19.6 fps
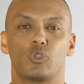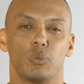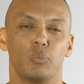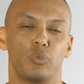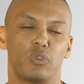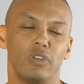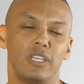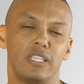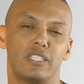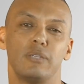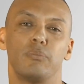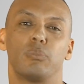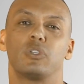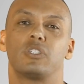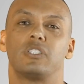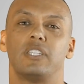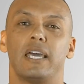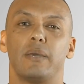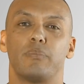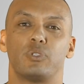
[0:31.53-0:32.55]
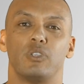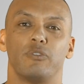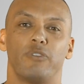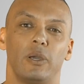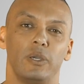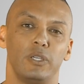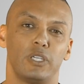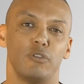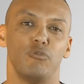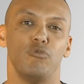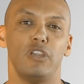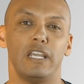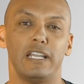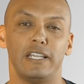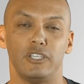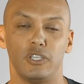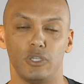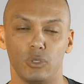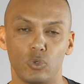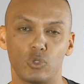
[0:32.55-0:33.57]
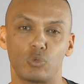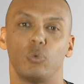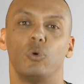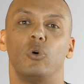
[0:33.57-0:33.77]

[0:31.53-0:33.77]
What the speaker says: some 3 simple steps of how you can really use